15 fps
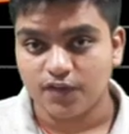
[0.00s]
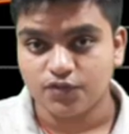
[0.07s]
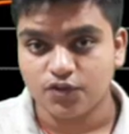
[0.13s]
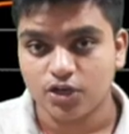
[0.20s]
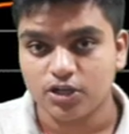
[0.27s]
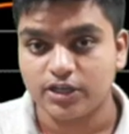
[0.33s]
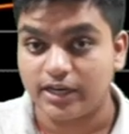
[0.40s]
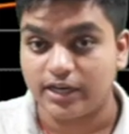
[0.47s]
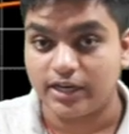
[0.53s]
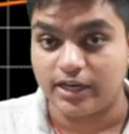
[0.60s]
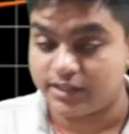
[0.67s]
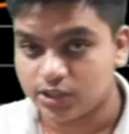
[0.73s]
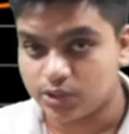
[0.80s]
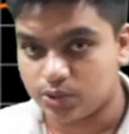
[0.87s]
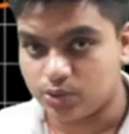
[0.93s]
we have got
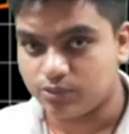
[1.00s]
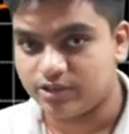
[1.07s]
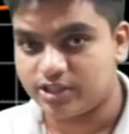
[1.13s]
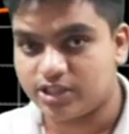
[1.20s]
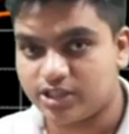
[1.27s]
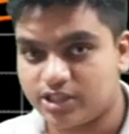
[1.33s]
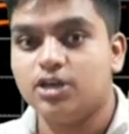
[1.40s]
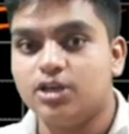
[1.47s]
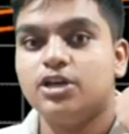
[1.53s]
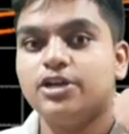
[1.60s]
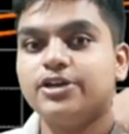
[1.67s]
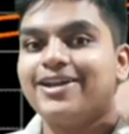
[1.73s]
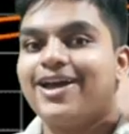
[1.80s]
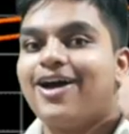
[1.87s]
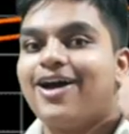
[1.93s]
nothing to do with it.
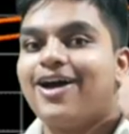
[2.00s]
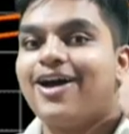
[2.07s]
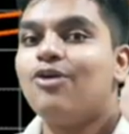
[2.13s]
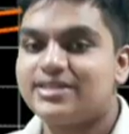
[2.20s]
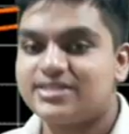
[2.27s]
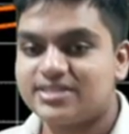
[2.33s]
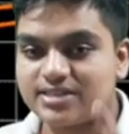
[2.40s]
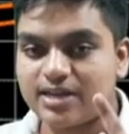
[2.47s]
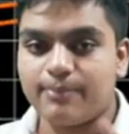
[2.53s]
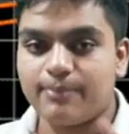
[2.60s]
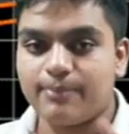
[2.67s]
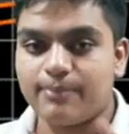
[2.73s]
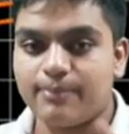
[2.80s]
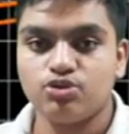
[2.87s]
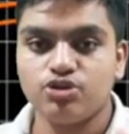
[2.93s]
Now let's
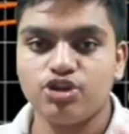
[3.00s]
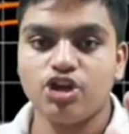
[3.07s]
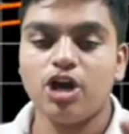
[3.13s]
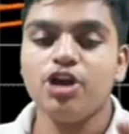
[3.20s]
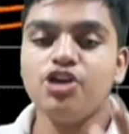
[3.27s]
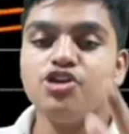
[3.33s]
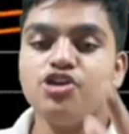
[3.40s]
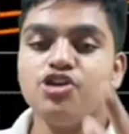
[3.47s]
come to your